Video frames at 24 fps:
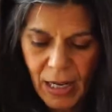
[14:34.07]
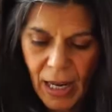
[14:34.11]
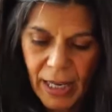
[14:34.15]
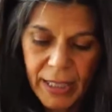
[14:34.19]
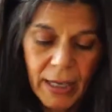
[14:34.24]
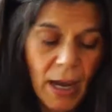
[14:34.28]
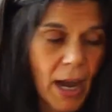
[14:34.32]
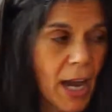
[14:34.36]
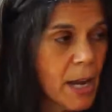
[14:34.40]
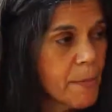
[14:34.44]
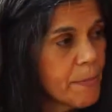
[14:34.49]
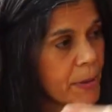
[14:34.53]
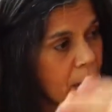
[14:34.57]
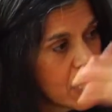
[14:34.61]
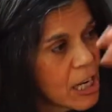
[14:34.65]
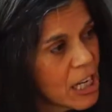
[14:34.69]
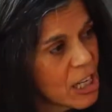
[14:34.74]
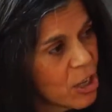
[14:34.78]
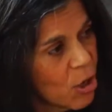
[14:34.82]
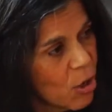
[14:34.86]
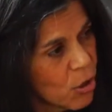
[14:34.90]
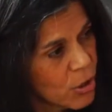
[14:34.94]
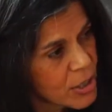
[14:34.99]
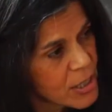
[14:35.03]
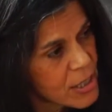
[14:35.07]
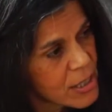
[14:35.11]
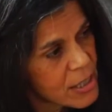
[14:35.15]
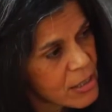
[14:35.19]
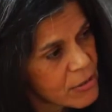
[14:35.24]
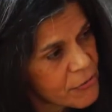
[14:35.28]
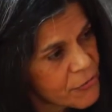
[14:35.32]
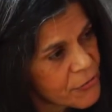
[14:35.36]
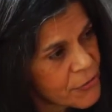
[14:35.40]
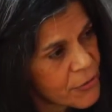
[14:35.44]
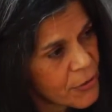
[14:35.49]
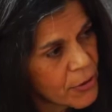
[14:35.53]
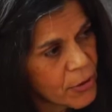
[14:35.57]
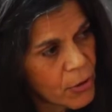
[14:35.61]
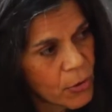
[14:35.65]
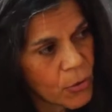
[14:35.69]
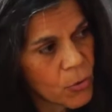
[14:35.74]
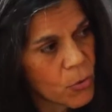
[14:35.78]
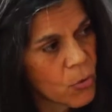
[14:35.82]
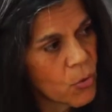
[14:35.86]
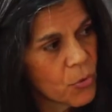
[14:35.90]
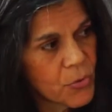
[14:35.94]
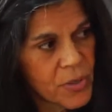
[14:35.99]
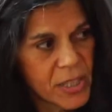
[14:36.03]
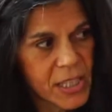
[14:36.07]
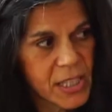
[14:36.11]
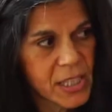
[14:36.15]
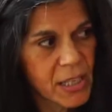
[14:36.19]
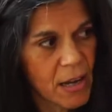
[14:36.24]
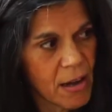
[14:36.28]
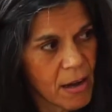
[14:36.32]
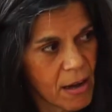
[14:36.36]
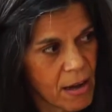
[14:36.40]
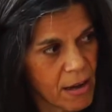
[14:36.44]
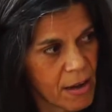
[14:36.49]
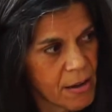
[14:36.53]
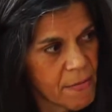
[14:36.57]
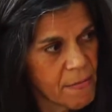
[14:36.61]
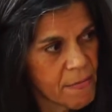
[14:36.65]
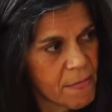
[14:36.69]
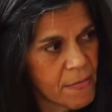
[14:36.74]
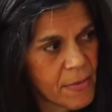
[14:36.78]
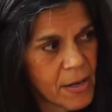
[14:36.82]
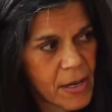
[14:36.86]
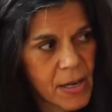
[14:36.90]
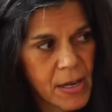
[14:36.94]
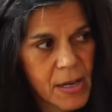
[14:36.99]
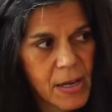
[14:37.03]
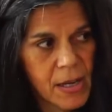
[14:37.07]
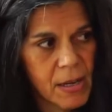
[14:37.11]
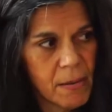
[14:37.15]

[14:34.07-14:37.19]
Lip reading: like I'd been lost for all this time